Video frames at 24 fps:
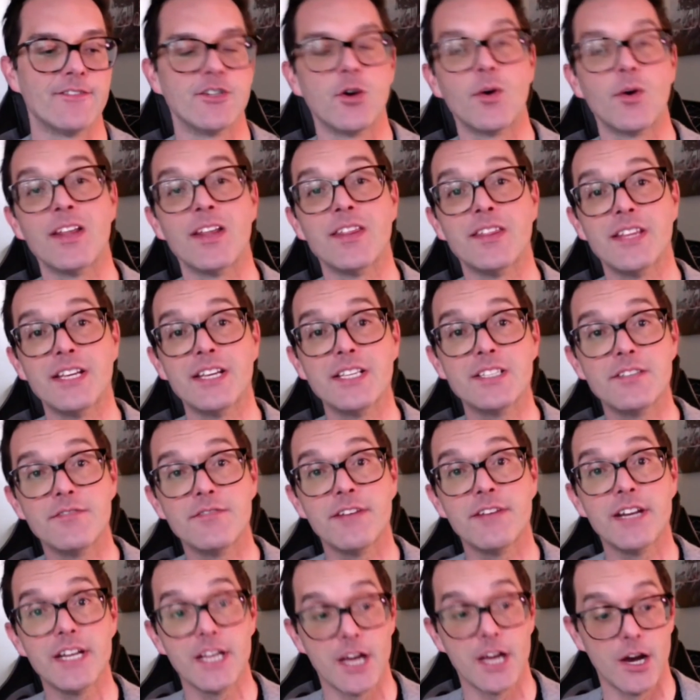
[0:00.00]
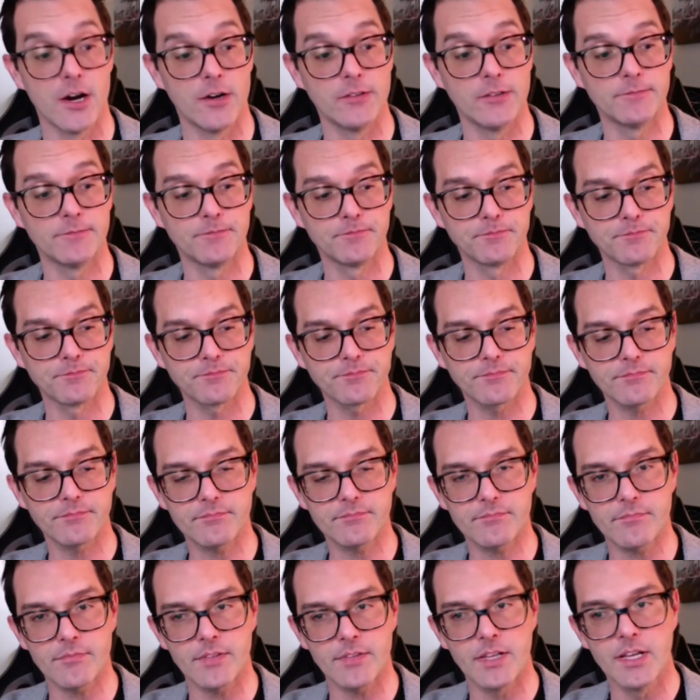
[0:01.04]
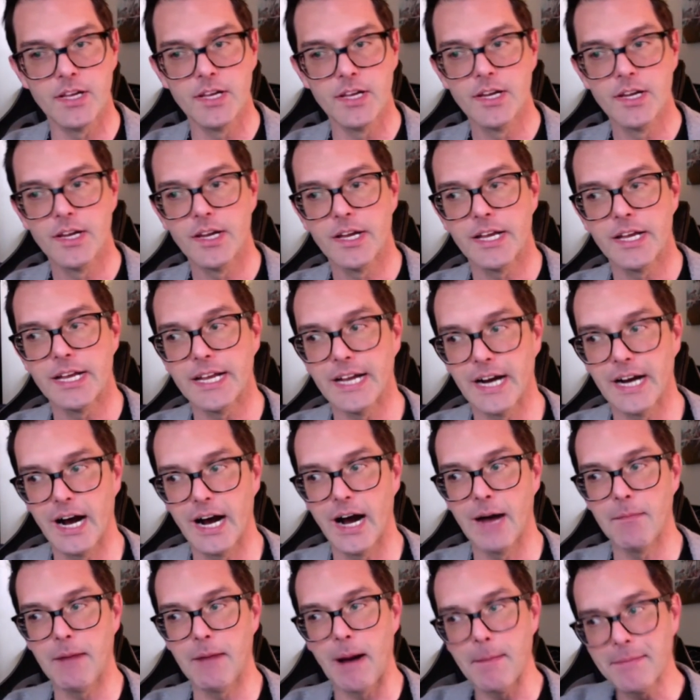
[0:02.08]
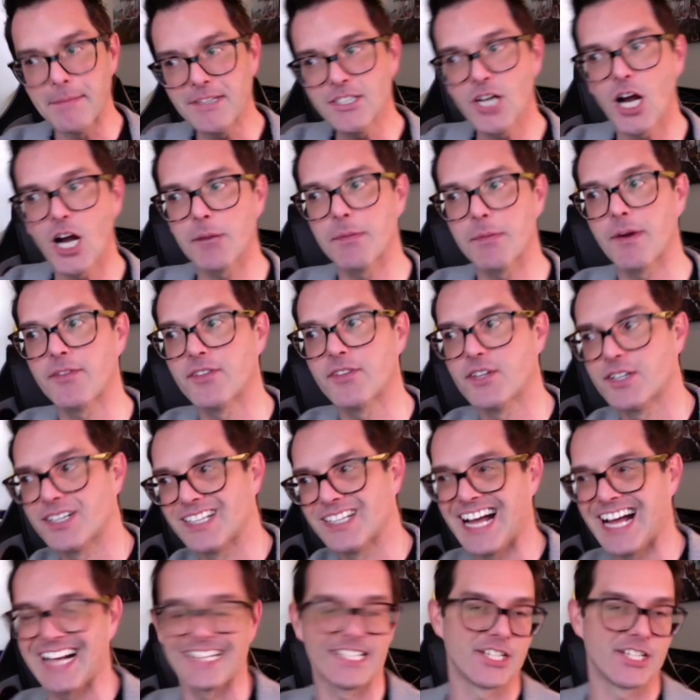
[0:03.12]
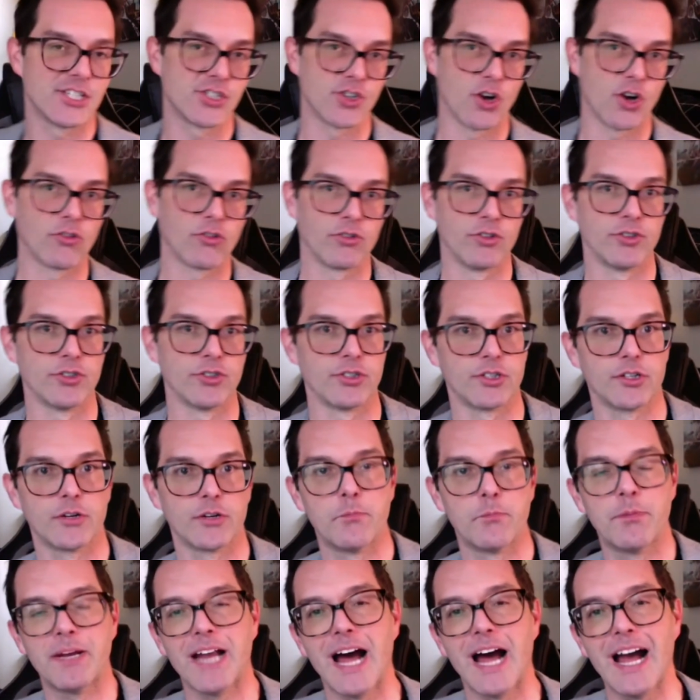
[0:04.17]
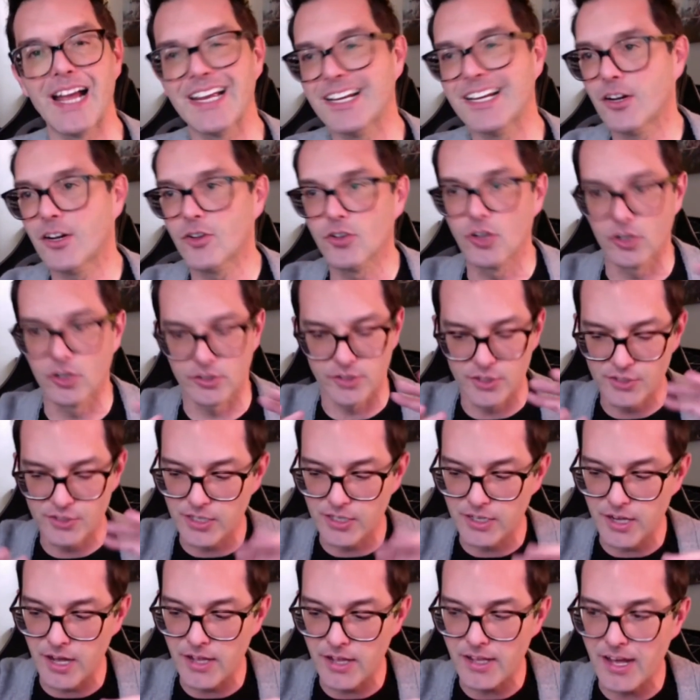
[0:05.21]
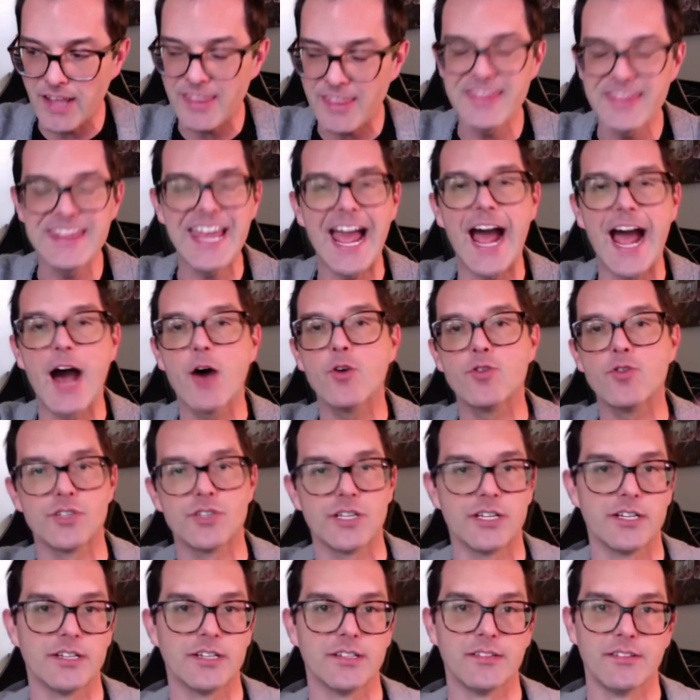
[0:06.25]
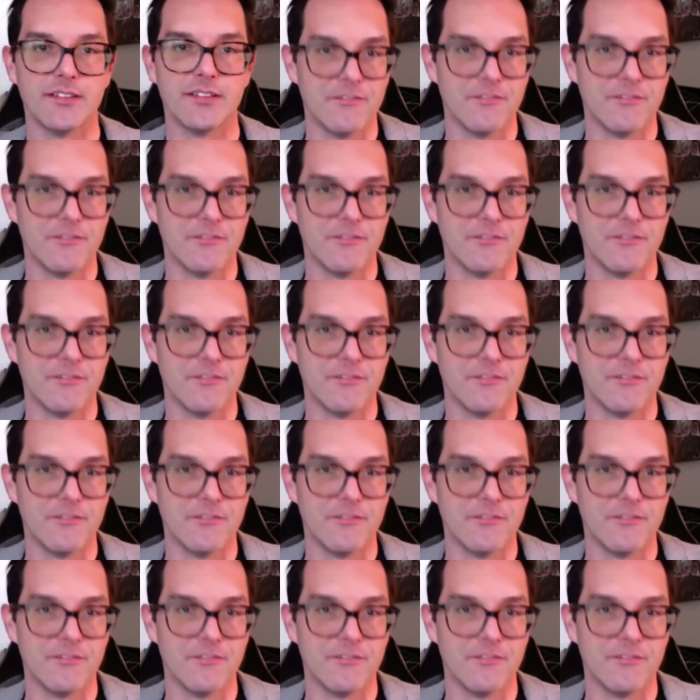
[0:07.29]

So in this video, I'm going to talk about the Galactic Starcruiser, but you know, look, there's a thousand